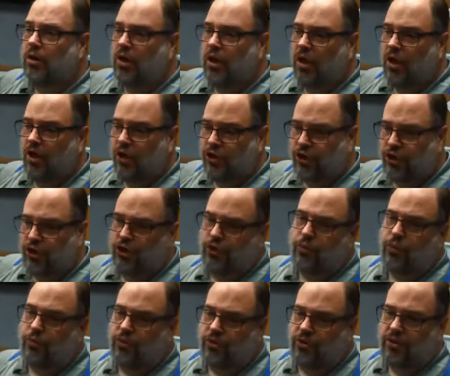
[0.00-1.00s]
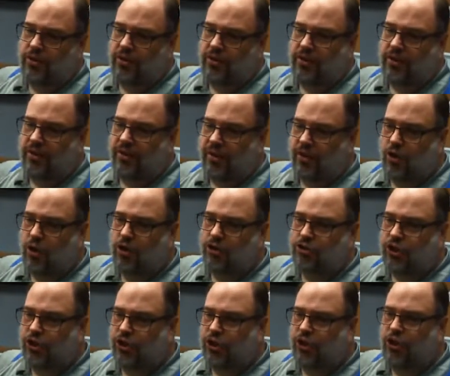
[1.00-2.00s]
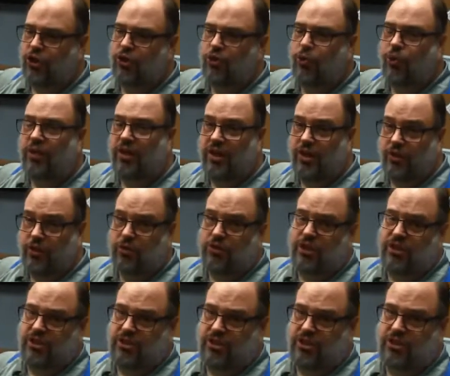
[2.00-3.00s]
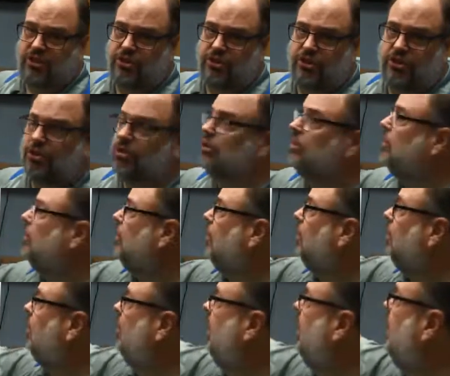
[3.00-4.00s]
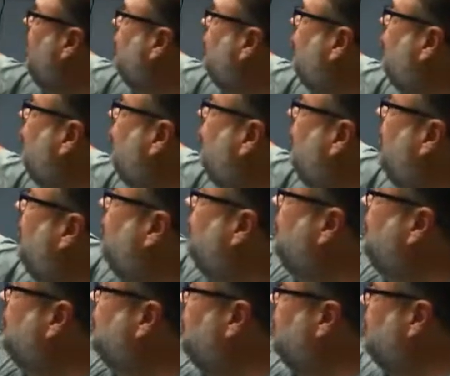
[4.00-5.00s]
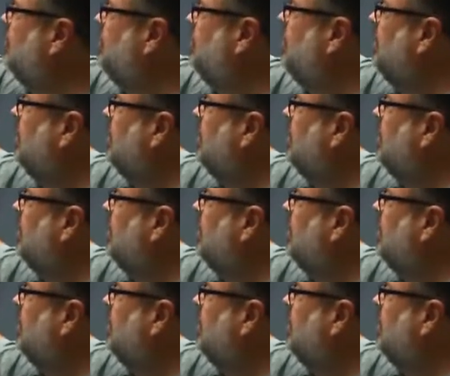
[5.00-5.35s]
acute. They cause acute illnesses. Okay, acute illnesses.